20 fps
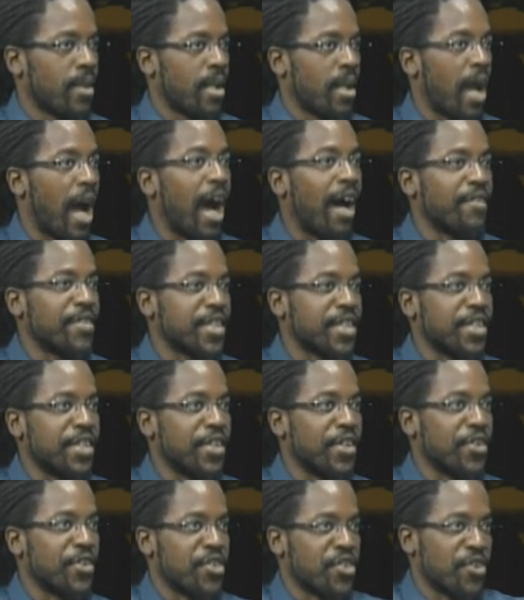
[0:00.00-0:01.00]
Obviously,
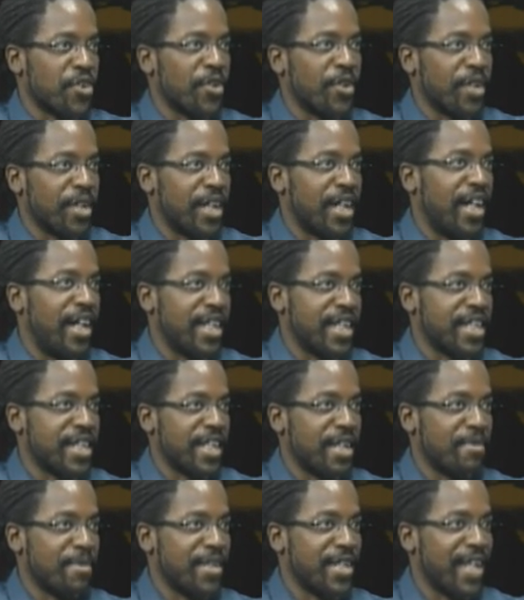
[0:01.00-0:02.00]
there are certain
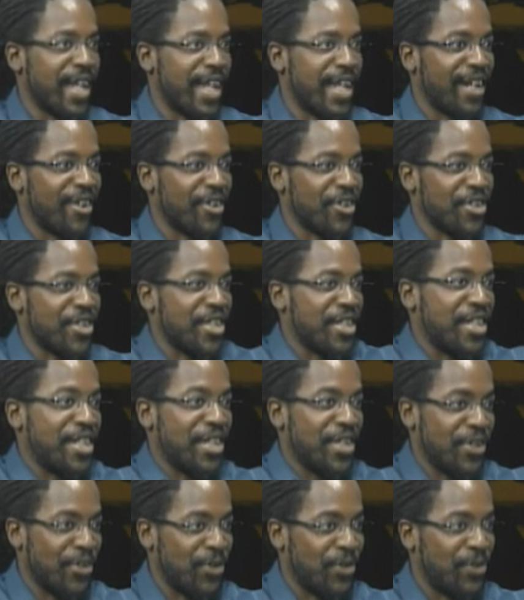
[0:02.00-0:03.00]
concepts that are
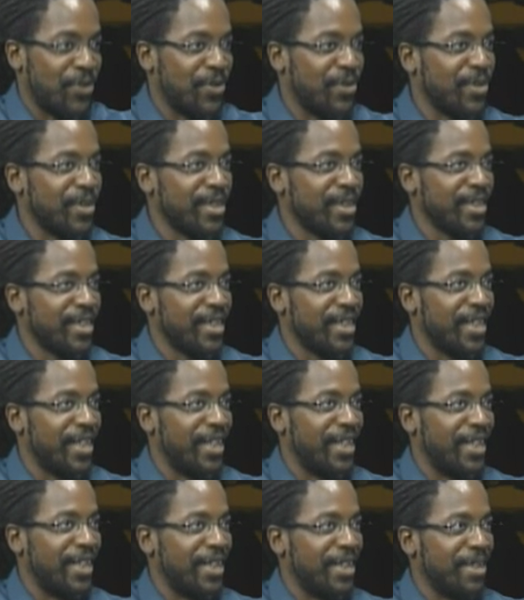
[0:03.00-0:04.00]
still
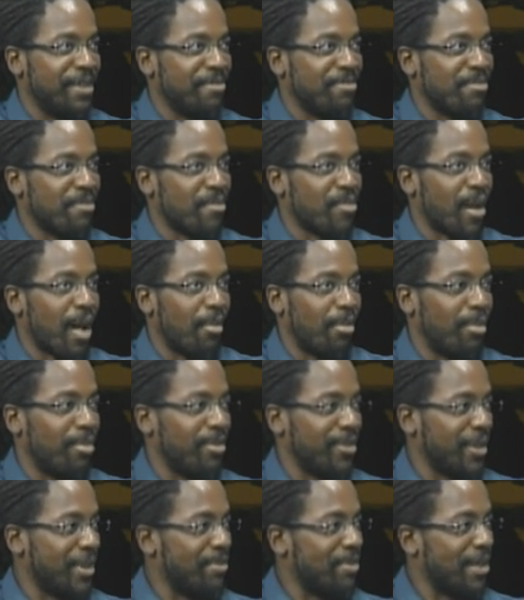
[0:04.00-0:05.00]

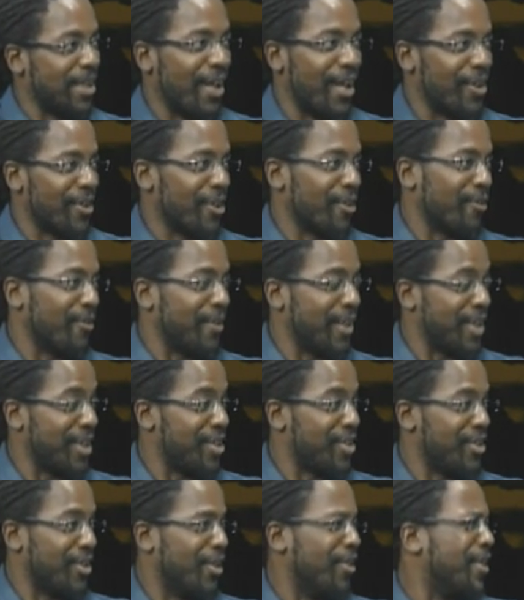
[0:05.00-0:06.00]
probably beyond our
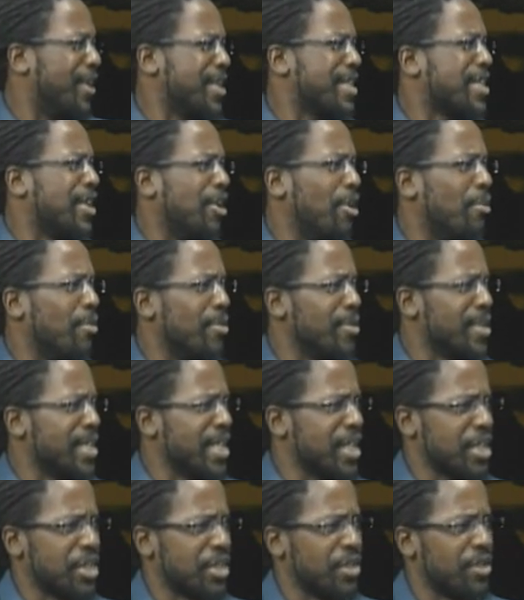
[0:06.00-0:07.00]
reach, like
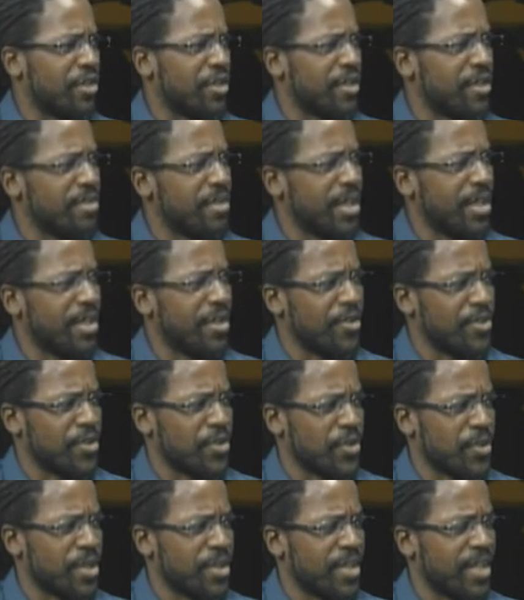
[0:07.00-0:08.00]
teleportation and those
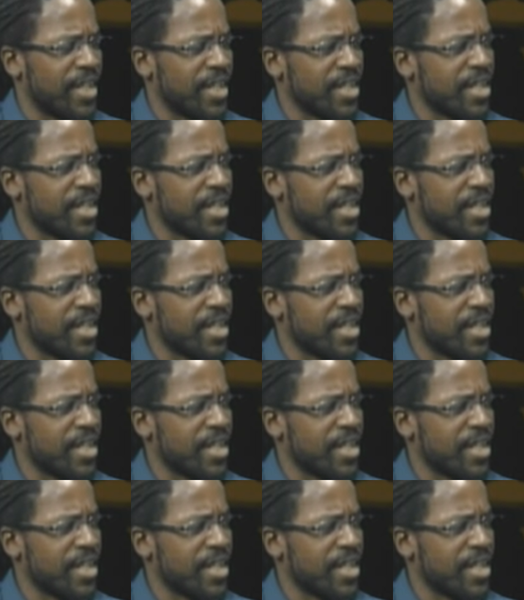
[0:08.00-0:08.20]
sorts of things.